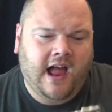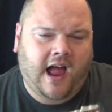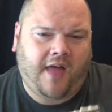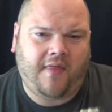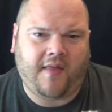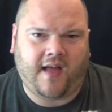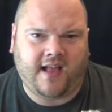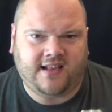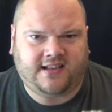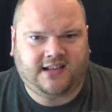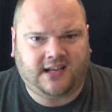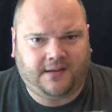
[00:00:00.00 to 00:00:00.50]

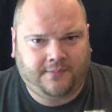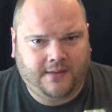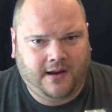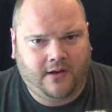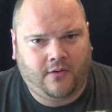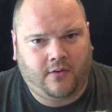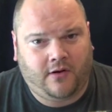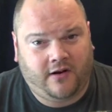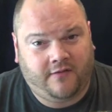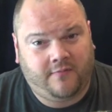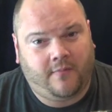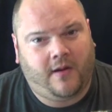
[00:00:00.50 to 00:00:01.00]
and that's going to be
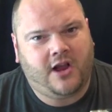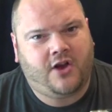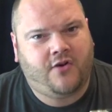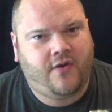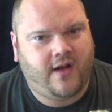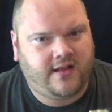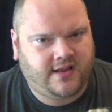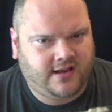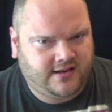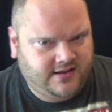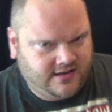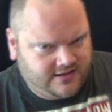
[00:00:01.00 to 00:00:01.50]
one of my
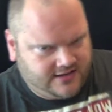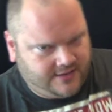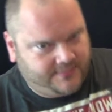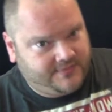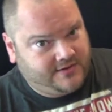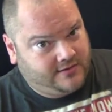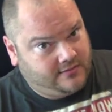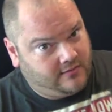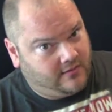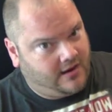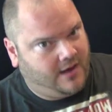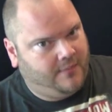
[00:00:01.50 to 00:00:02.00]

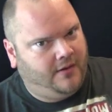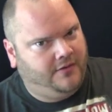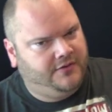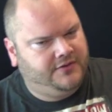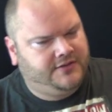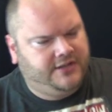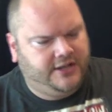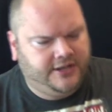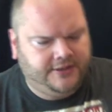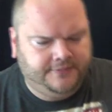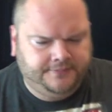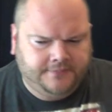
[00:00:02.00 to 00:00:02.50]
criticisms as I'll come
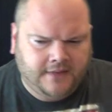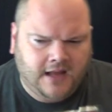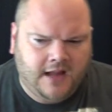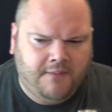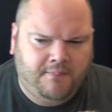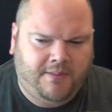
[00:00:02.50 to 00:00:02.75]
on to.